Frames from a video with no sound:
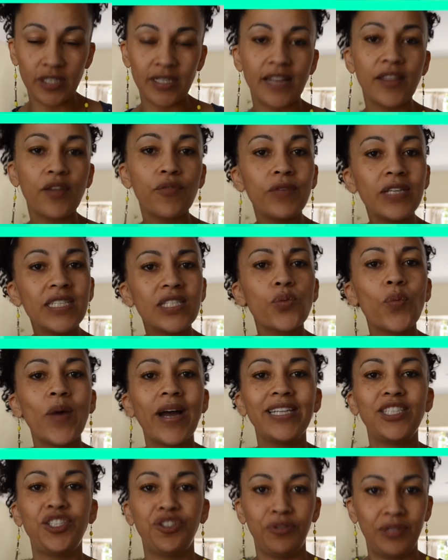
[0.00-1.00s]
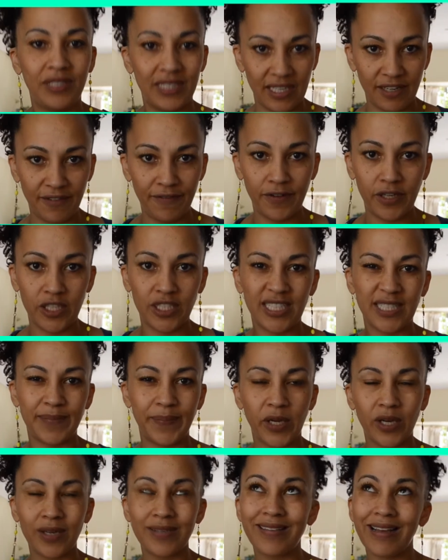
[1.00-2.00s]
And the reason why I do dinner first is
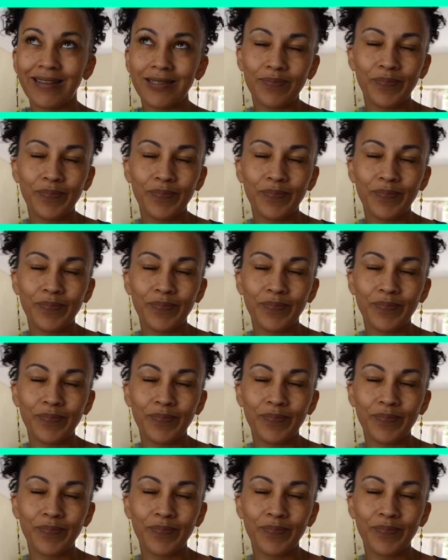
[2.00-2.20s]
because that's